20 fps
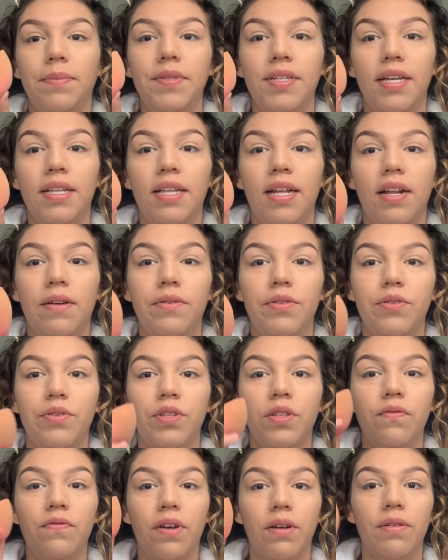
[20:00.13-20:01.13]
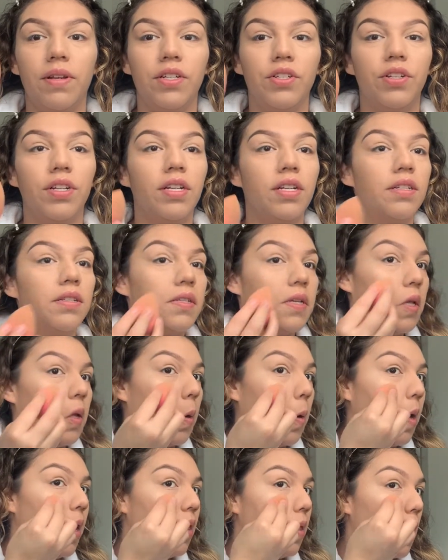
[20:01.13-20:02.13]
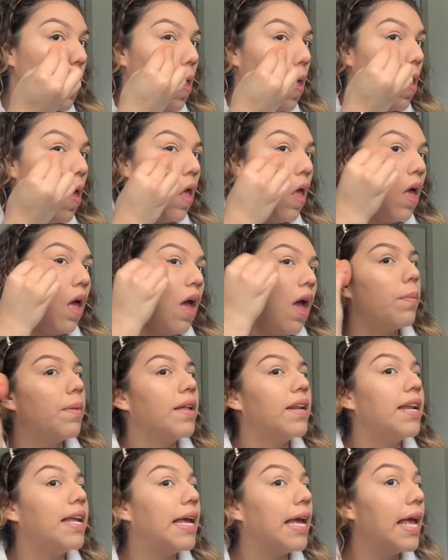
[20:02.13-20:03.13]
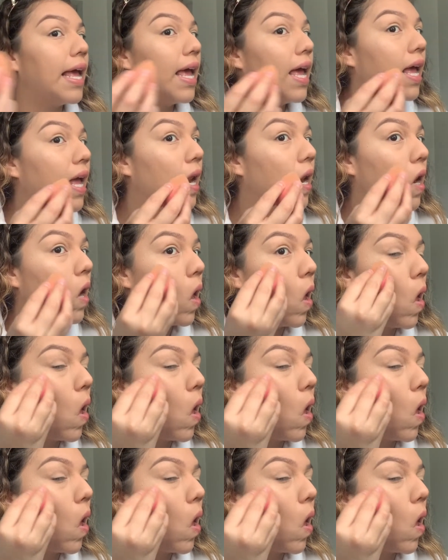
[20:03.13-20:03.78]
side that I was using foundation and concealer with. Blend it in